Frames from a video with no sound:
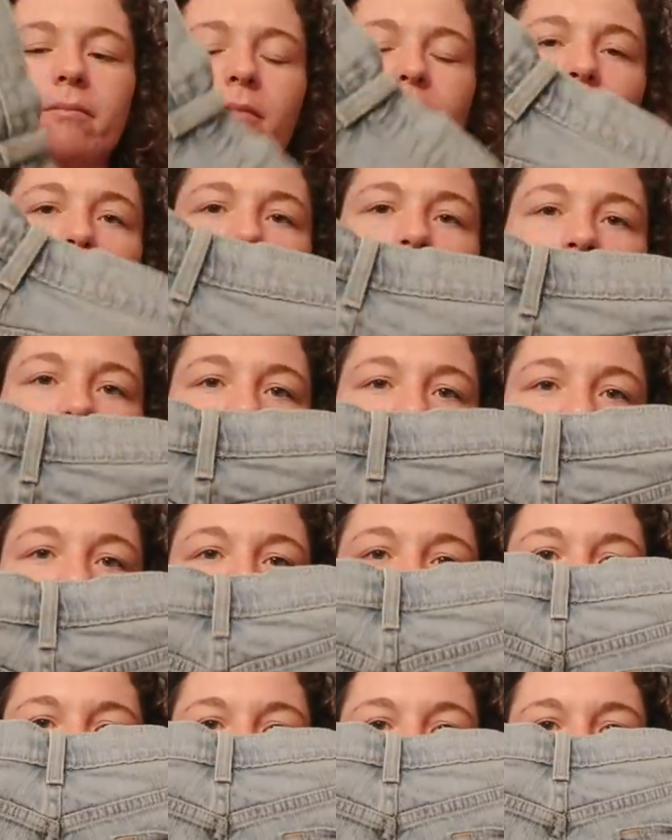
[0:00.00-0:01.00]
hope that they
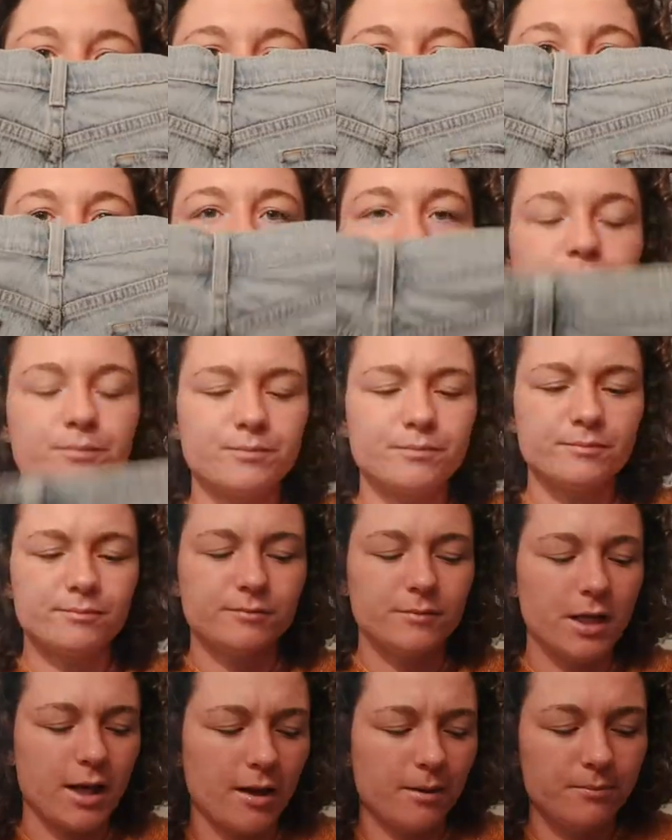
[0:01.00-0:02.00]
fit. So
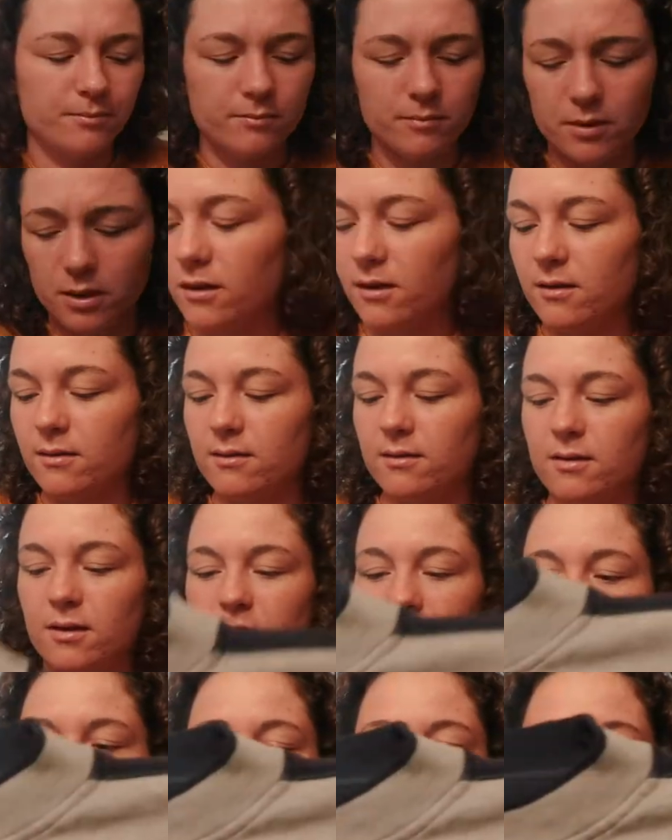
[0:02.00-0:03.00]
yeah, this
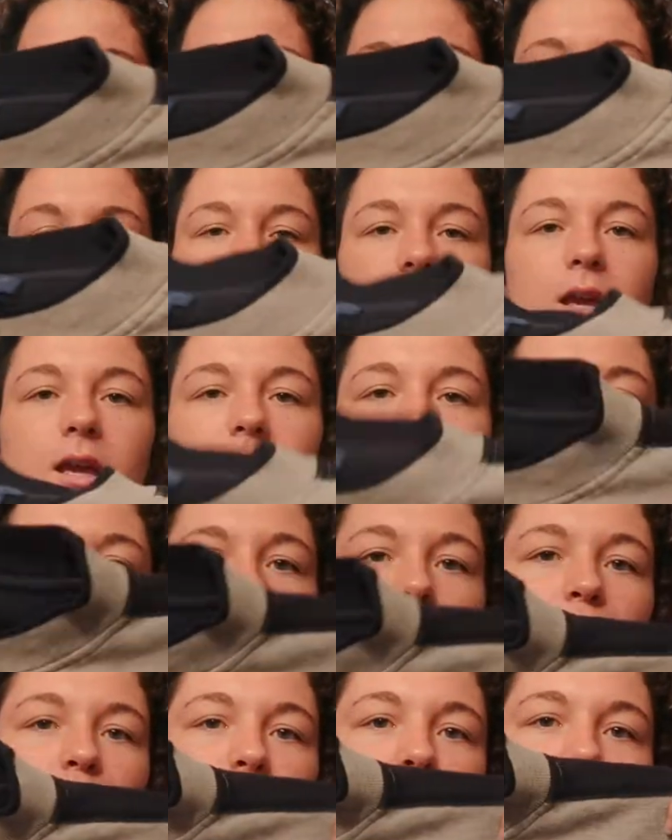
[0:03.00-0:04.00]
is a
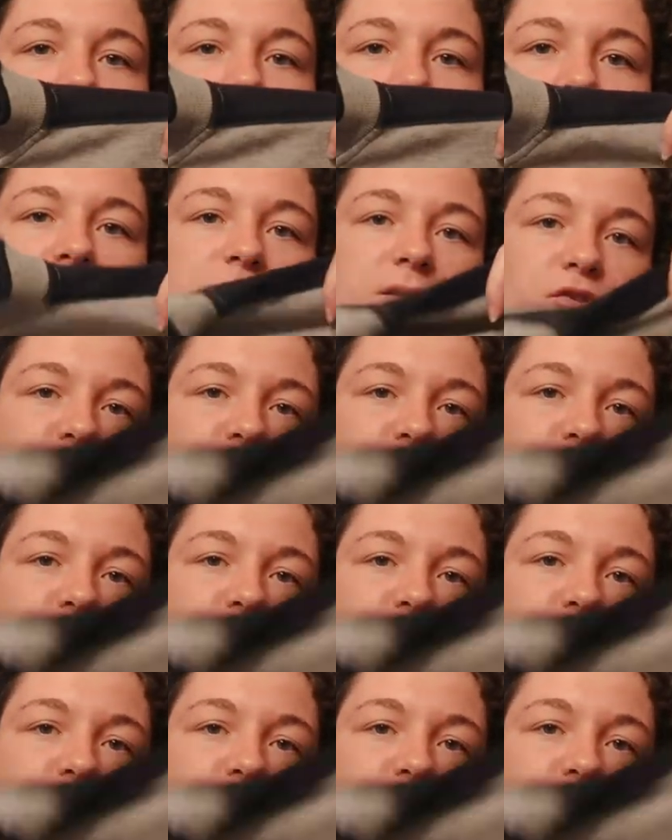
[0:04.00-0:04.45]
sweatshirt.